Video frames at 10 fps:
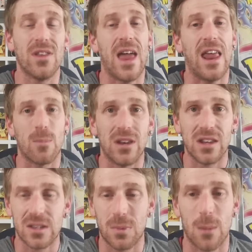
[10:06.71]
That happened in
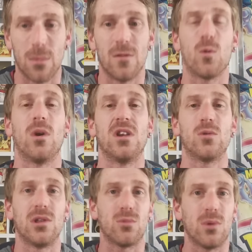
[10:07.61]
September of
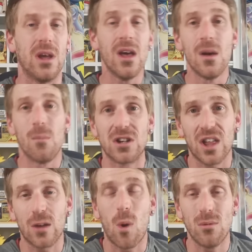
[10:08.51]
2023, much
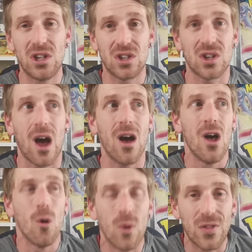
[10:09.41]
like what we just saw
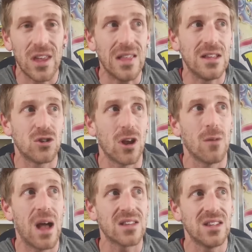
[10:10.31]
with the Elite Trainer
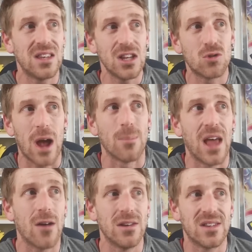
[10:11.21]
Box. It did drop
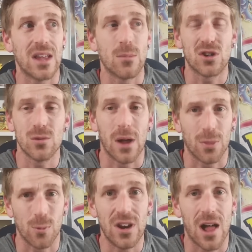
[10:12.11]
down in December to about
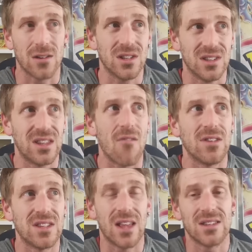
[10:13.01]

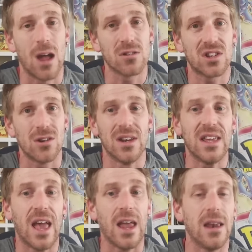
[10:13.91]
$3.07. Now it's starting to
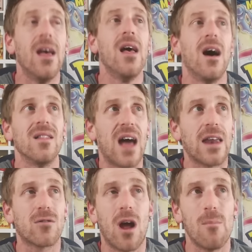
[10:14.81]
gain a lot
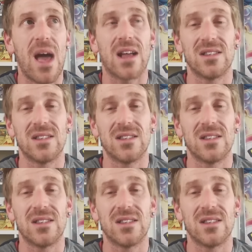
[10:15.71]
of ground back.